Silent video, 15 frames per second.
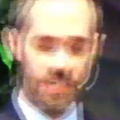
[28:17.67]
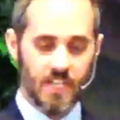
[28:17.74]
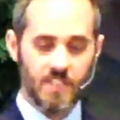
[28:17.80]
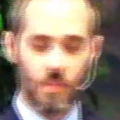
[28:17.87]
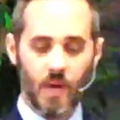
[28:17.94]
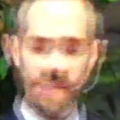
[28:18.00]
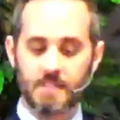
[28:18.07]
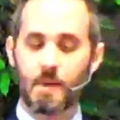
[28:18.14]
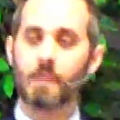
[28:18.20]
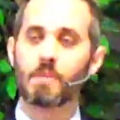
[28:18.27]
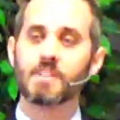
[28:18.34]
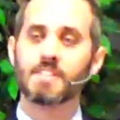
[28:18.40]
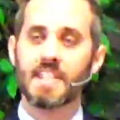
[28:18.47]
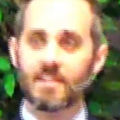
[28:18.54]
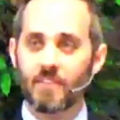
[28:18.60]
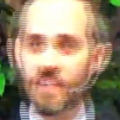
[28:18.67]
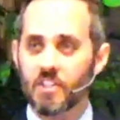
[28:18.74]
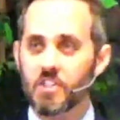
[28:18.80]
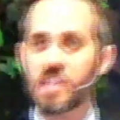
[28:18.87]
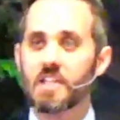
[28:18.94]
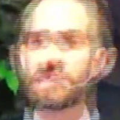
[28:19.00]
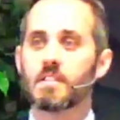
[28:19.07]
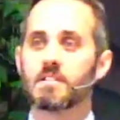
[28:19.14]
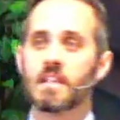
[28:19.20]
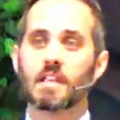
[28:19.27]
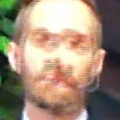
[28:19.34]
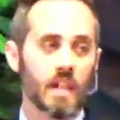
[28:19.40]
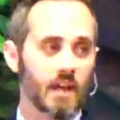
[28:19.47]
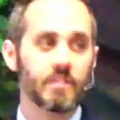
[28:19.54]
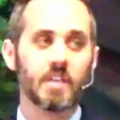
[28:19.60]
to His ways by receiving Jesus
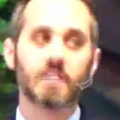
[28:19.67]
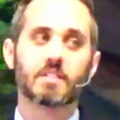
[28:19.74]
and loving